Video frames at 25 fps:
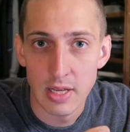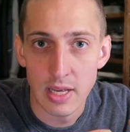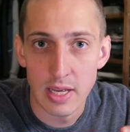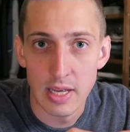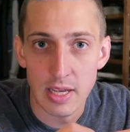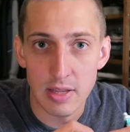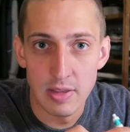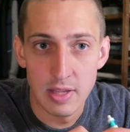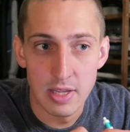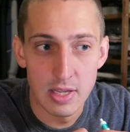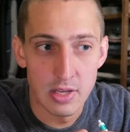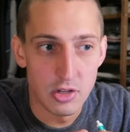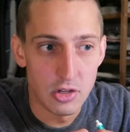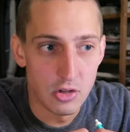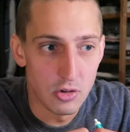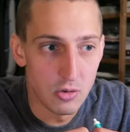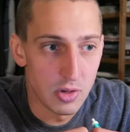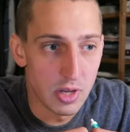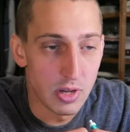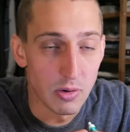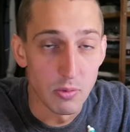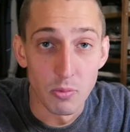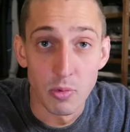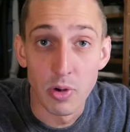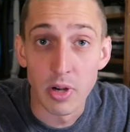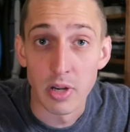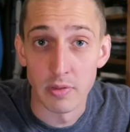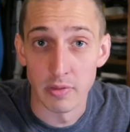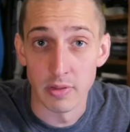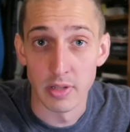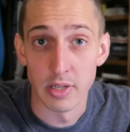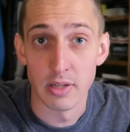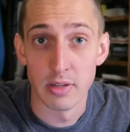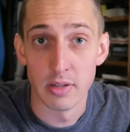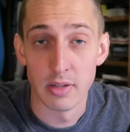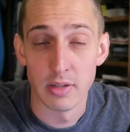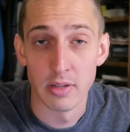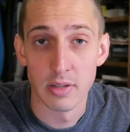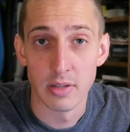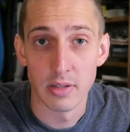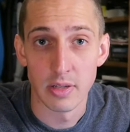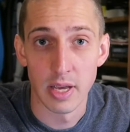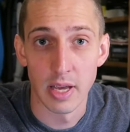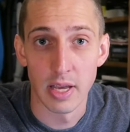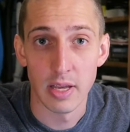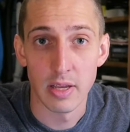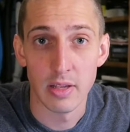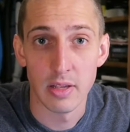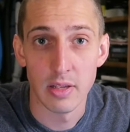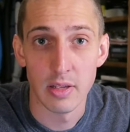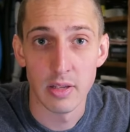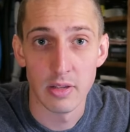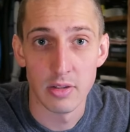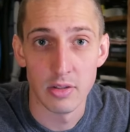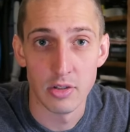and then you get rid of it, okay?